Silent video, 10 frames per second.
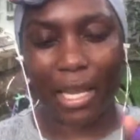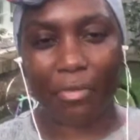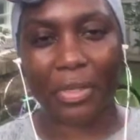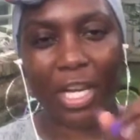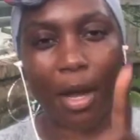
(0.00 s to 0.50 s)

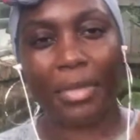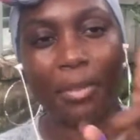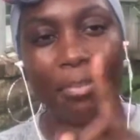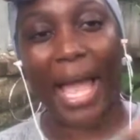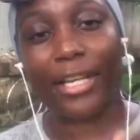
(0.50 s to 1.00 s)
ever
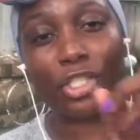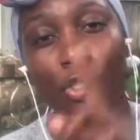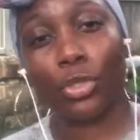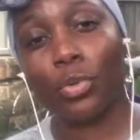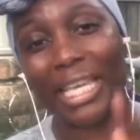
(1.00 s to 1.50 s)
coming back
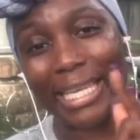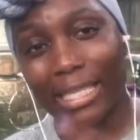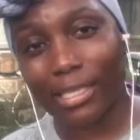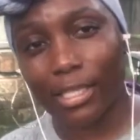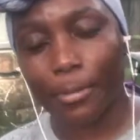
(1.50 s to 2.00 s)
to
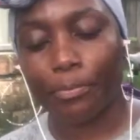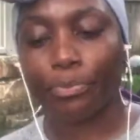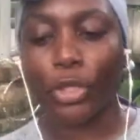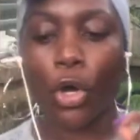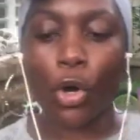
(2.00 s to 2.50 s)
it,
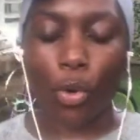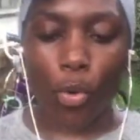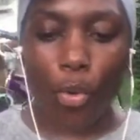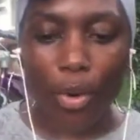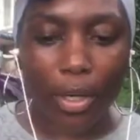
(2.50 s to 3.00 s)

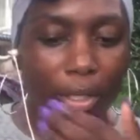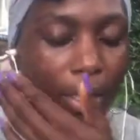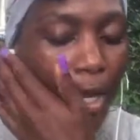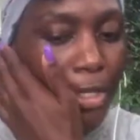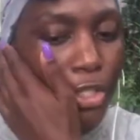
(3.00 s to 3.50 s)

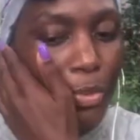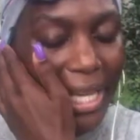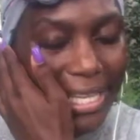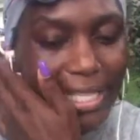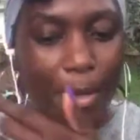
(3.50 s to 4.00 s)
or you
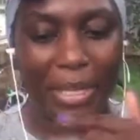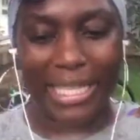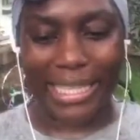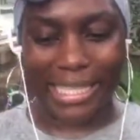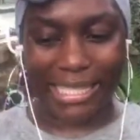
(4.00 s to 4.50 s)
end up
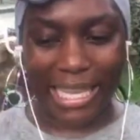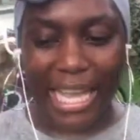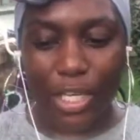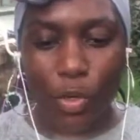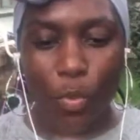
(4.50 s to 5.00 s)
in this
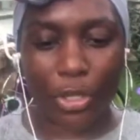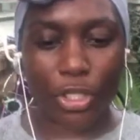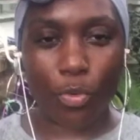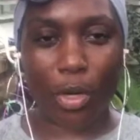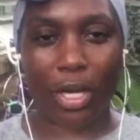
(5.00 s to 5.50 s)
cycle where
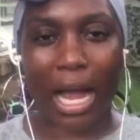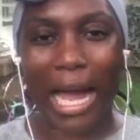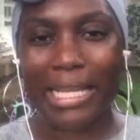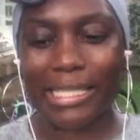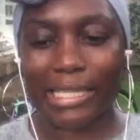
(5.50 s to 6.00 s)
you are
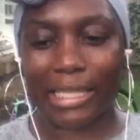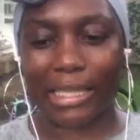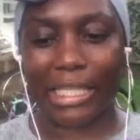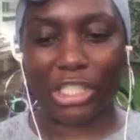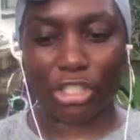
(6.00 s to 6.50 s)

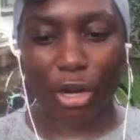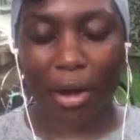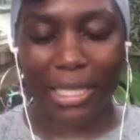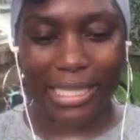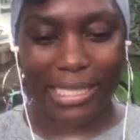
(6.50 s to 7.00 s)
constantly
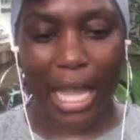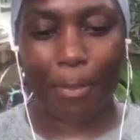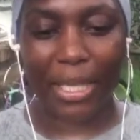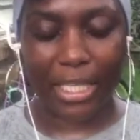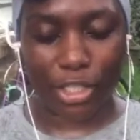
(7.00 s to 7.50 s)
starting,
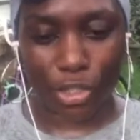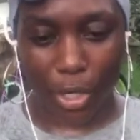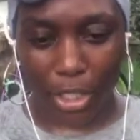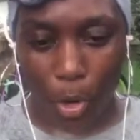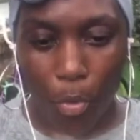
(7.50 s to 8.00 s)
stopping, and
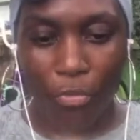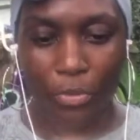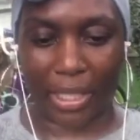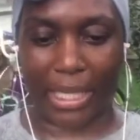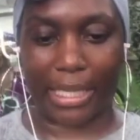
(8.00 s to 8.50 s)
starting
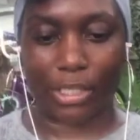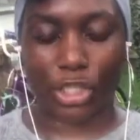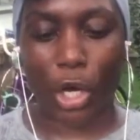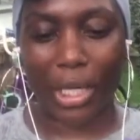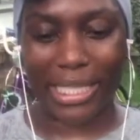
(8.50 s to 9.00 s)
over again,
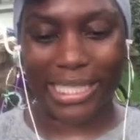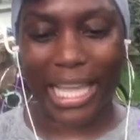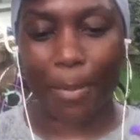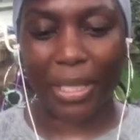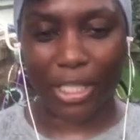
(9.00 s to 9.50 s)
starting,
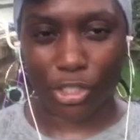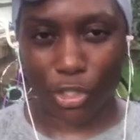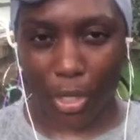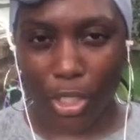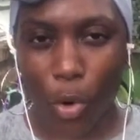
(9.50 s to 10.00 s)
stopping, and
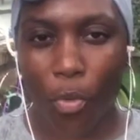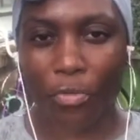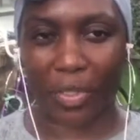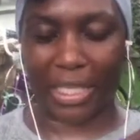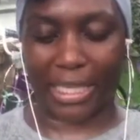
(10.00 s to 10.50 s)
starting
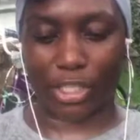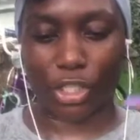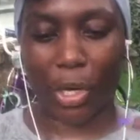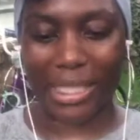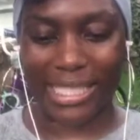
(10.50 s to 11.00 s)
over again,
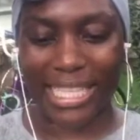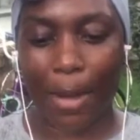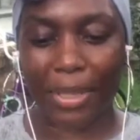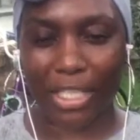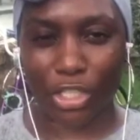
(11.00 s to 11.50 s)
starting,
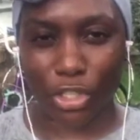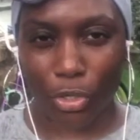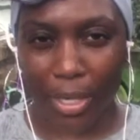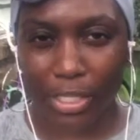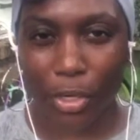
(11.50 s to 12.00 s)
stopping,
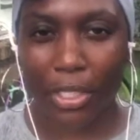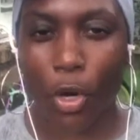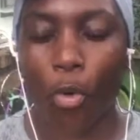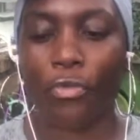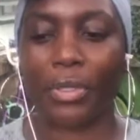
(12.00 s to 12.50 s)
and starting
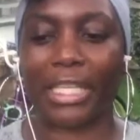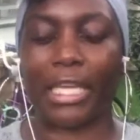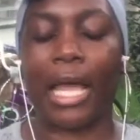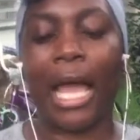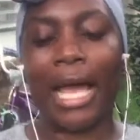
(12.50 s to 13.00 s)
over
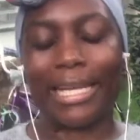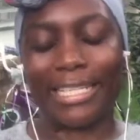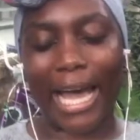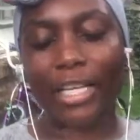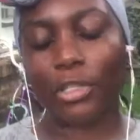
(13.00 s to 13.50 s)
again,
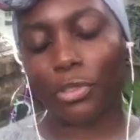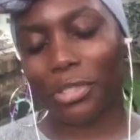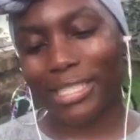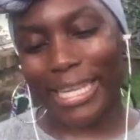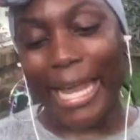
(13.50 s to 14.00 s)
not
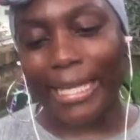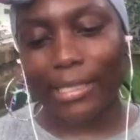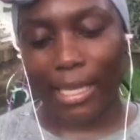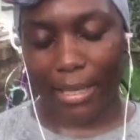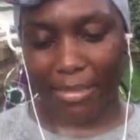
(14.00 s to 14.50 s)

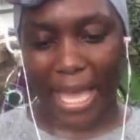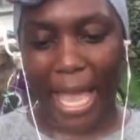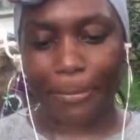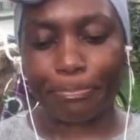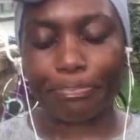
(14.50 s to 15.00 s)
understanding
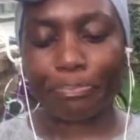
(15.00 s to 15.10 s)
that